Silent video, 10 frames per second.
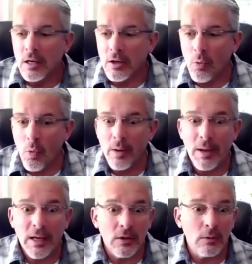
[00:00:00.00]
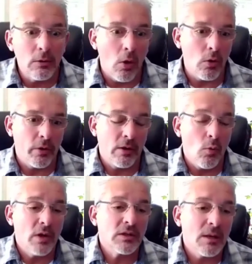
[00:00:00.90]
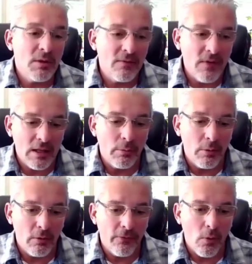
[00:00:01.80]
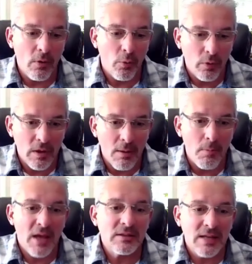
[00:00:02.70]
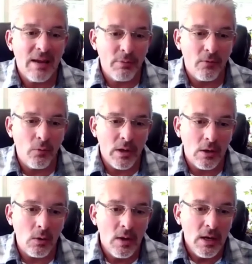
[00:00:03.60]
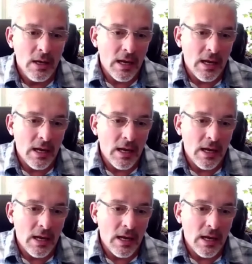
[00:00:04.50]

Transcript: What am I going to do locally, and what's going to be available for really the best type of window?